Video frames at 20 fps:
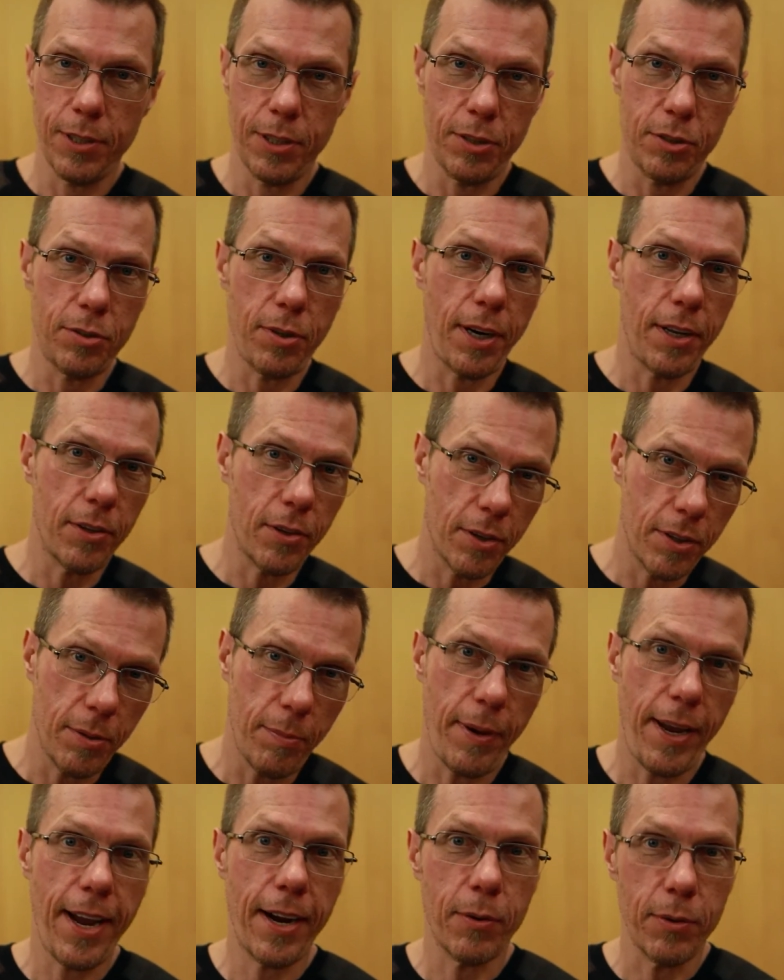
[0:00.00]
trailer in the
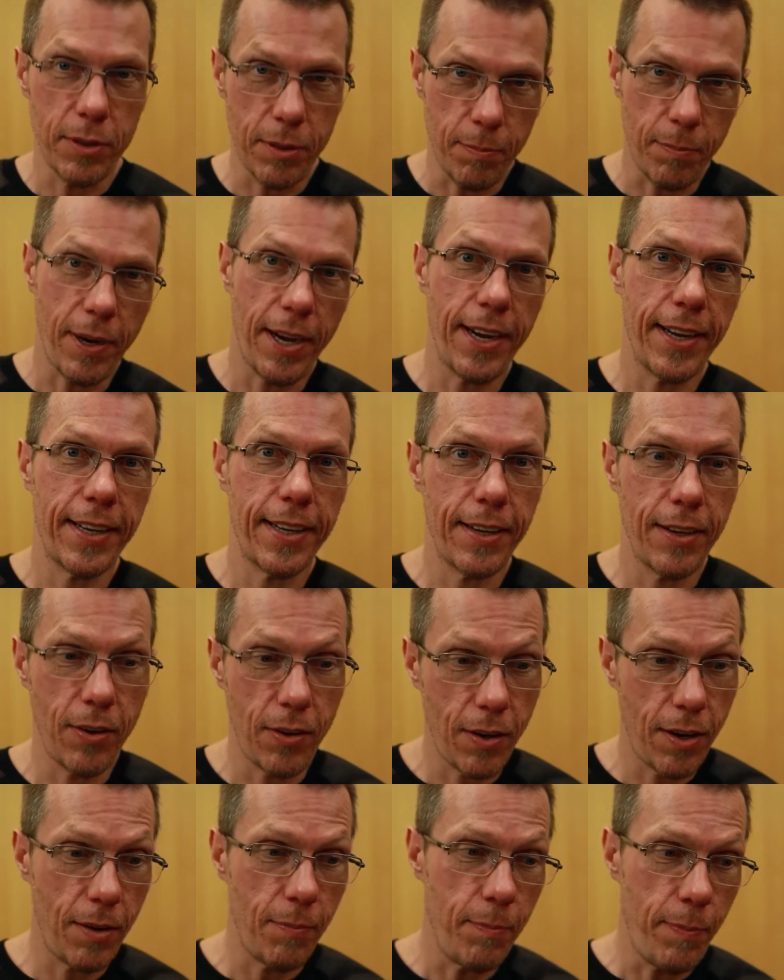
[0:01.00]
back with the bike
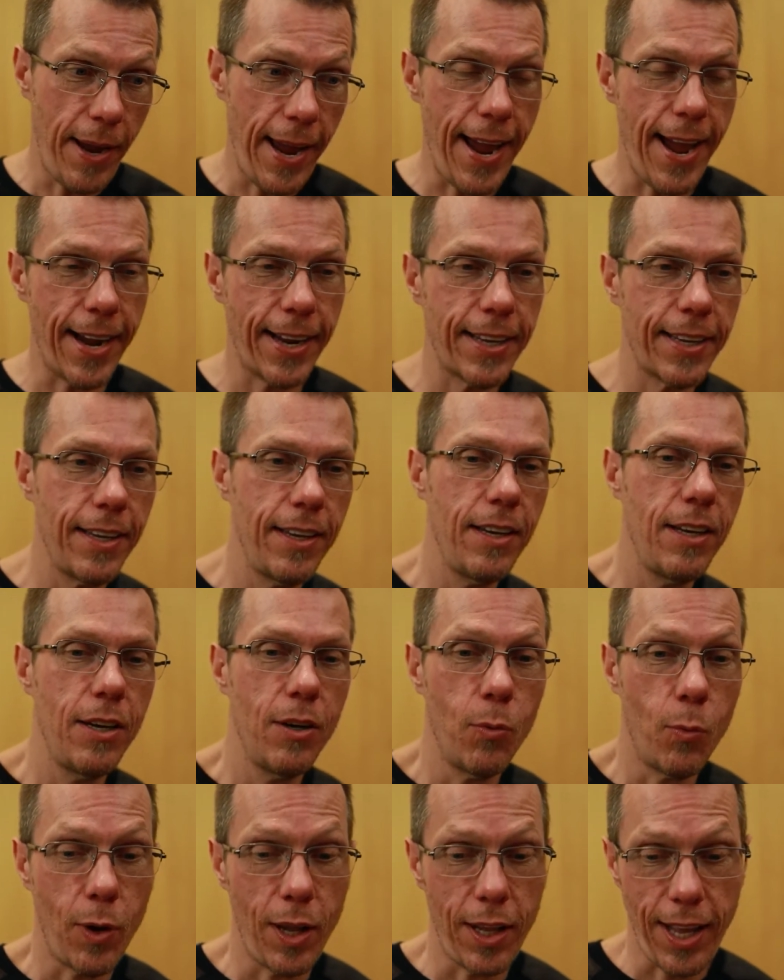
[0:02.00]
back
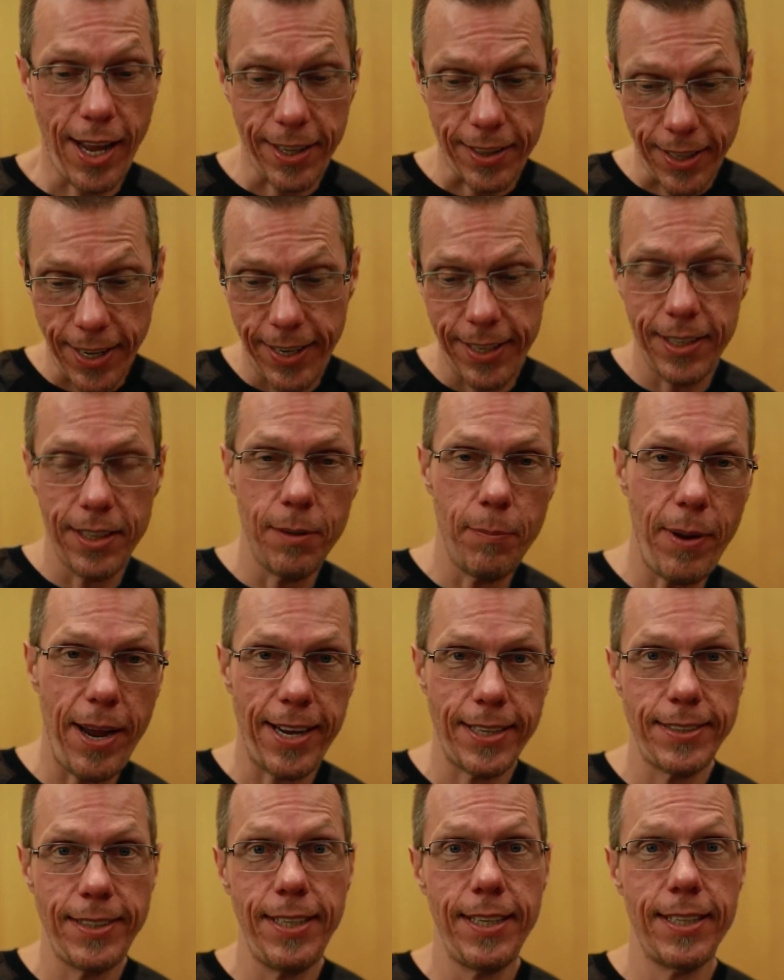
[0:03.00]
while I laid in the
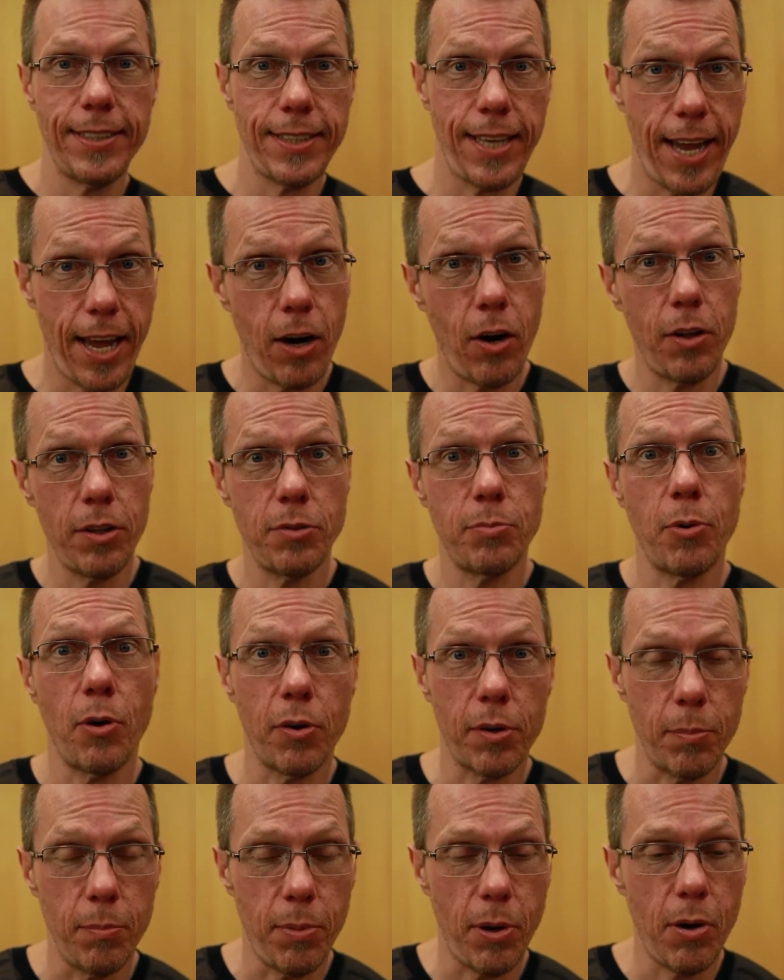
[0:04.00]
back seat because I had all these
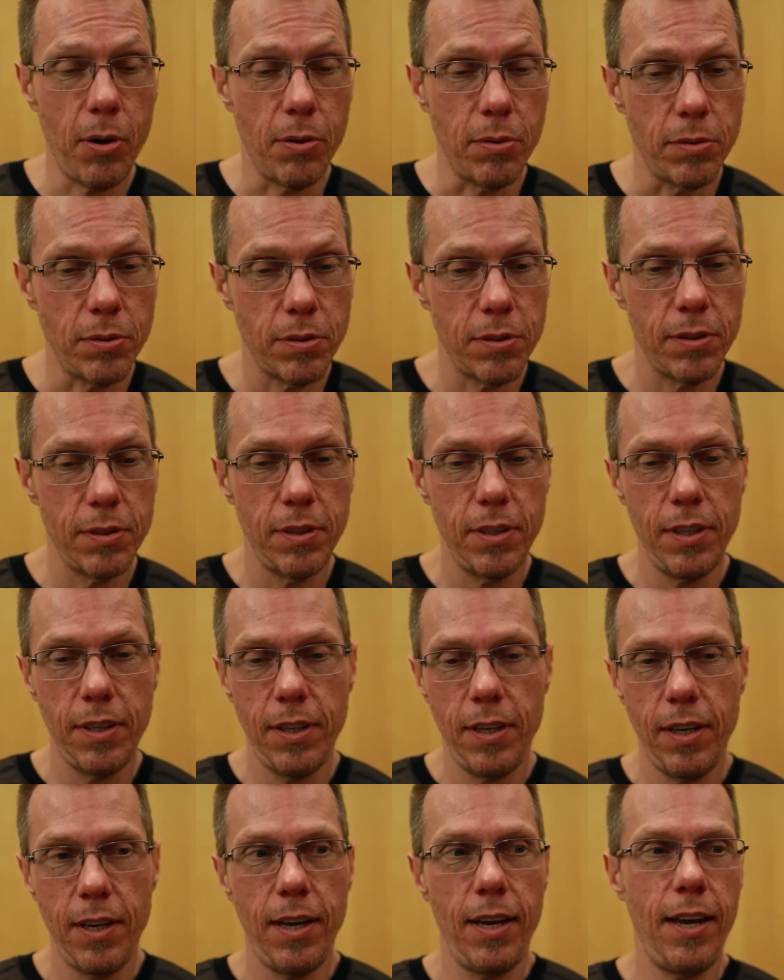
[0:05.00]
broken bones.
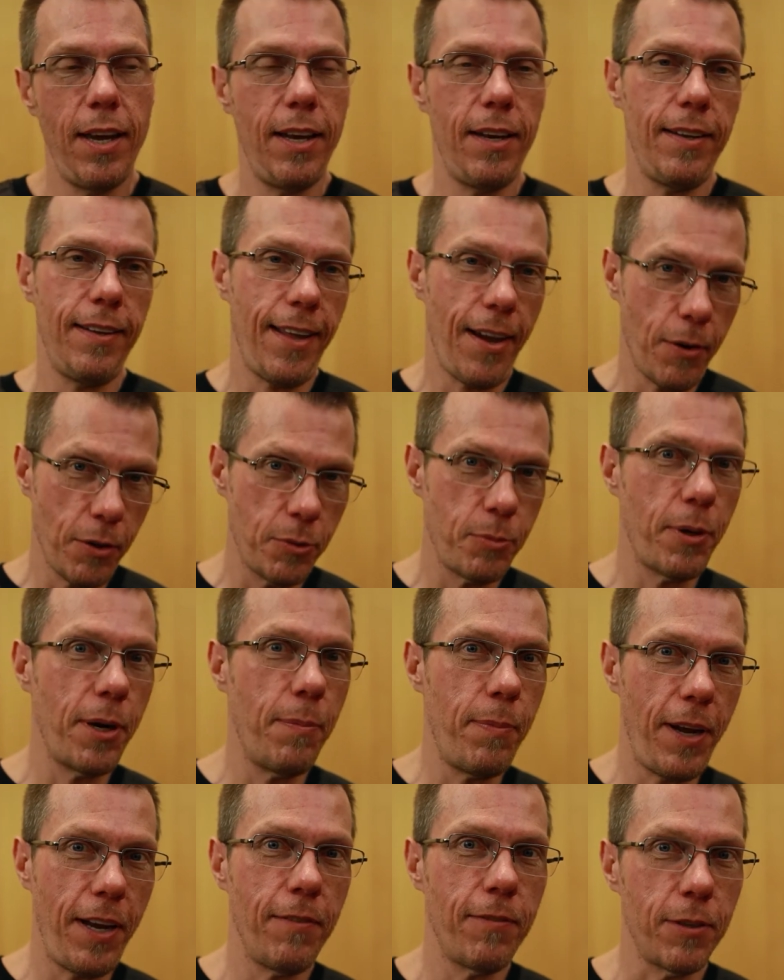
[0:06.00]
And that was pretty
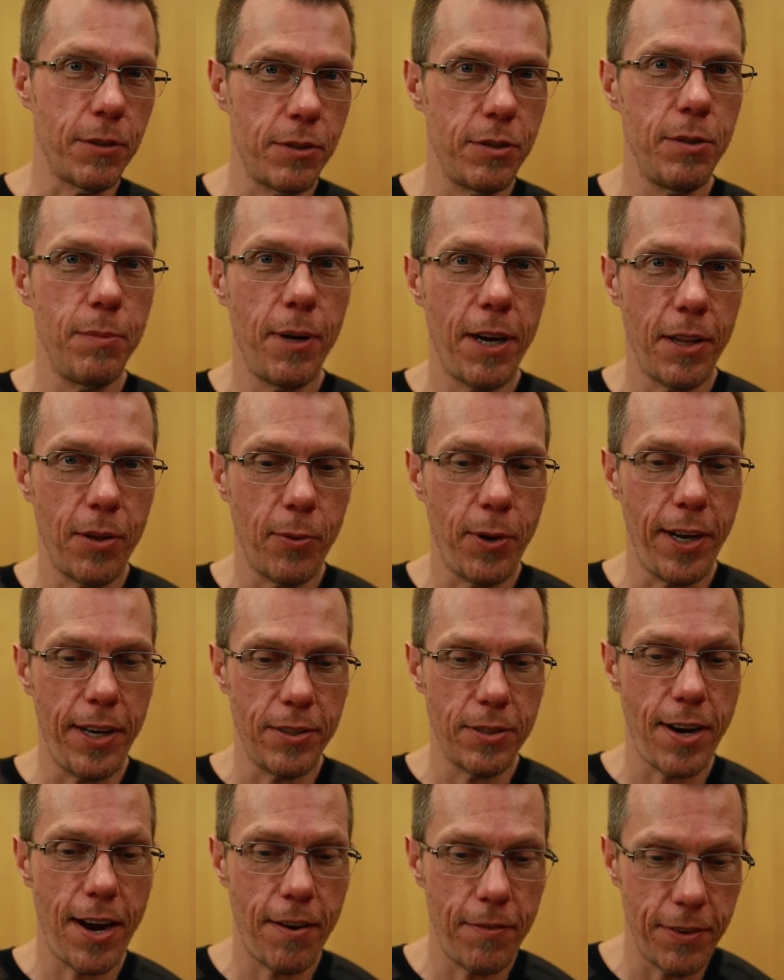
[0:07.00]
painful too, by the way,
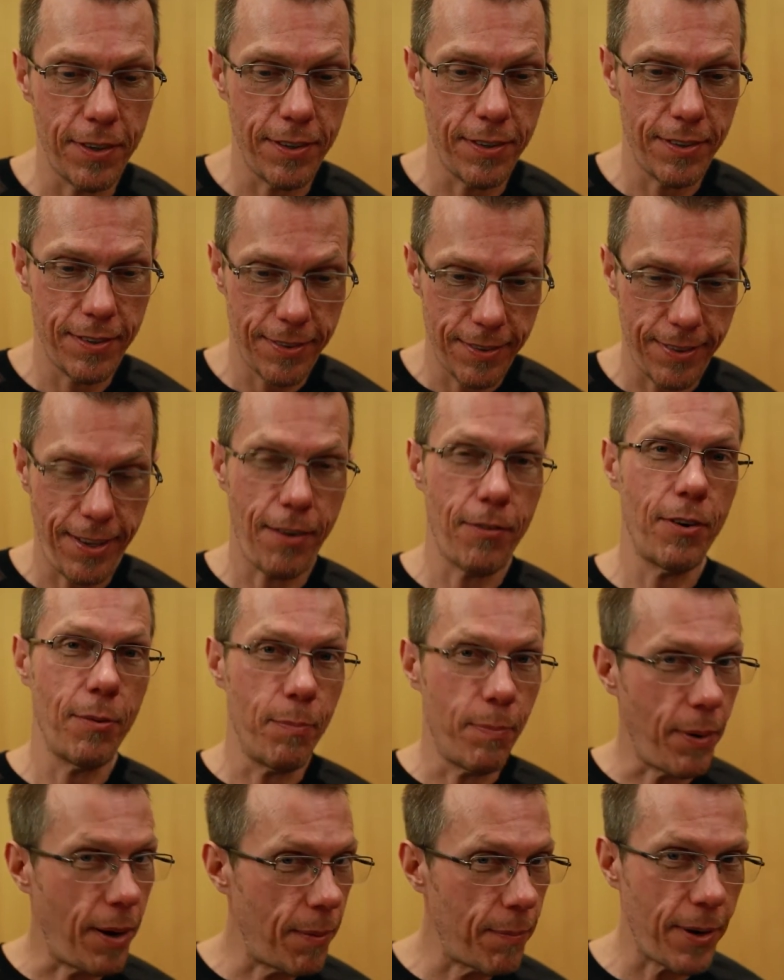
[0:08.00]
driving every
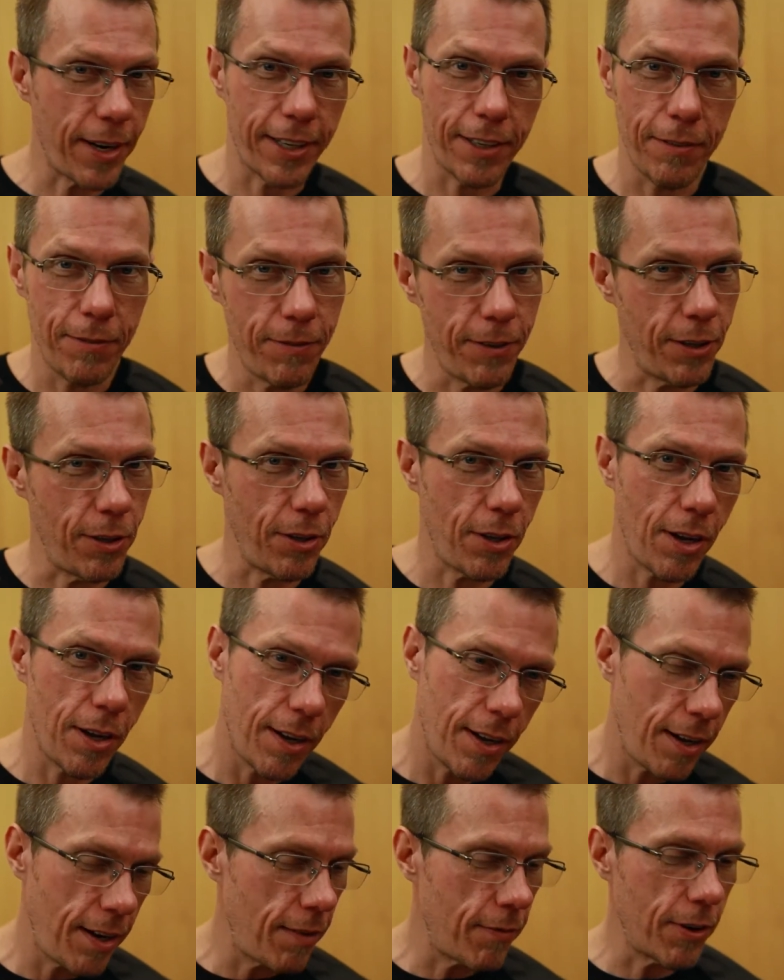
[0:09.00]
bump. I could
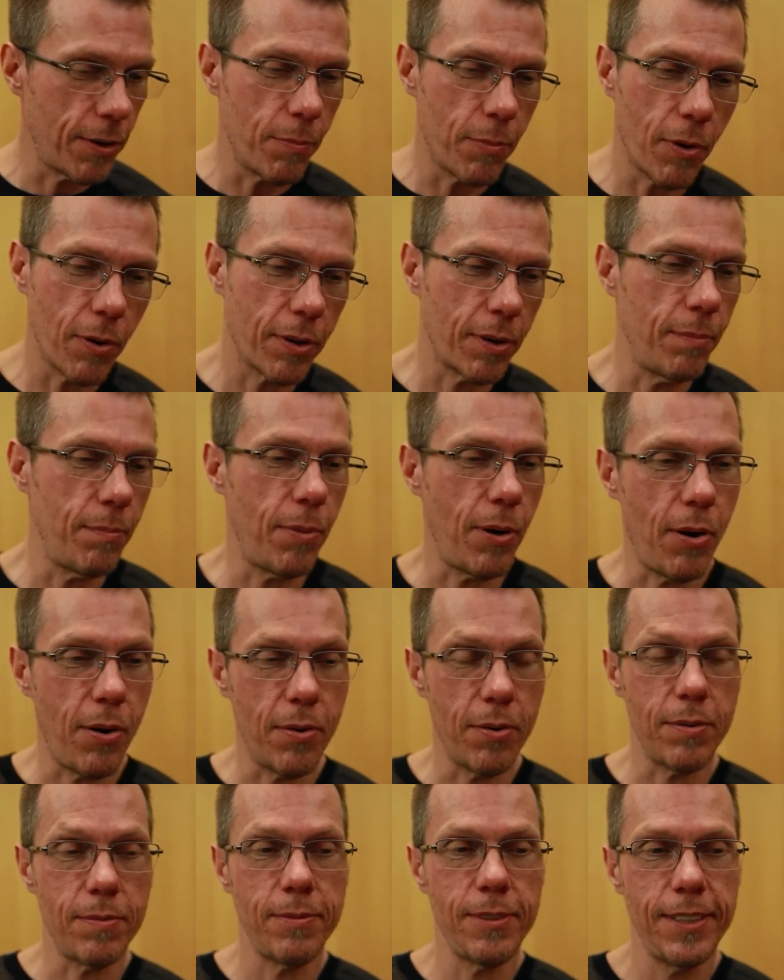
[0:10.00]
feel every broken
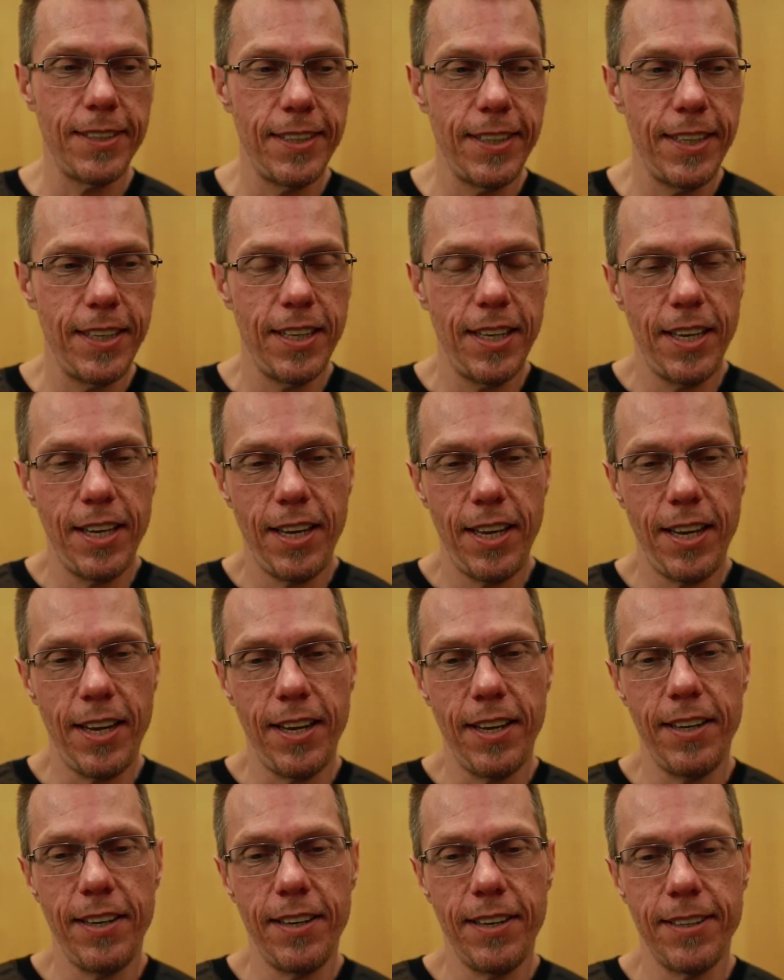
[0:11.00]
bone.
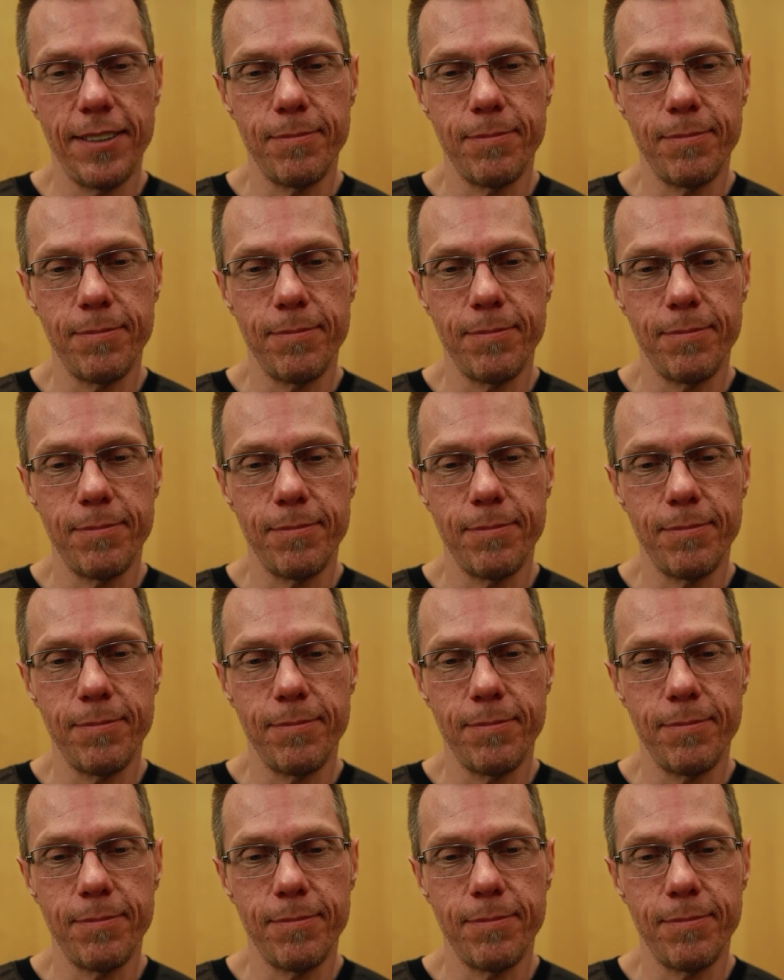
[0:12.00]
And,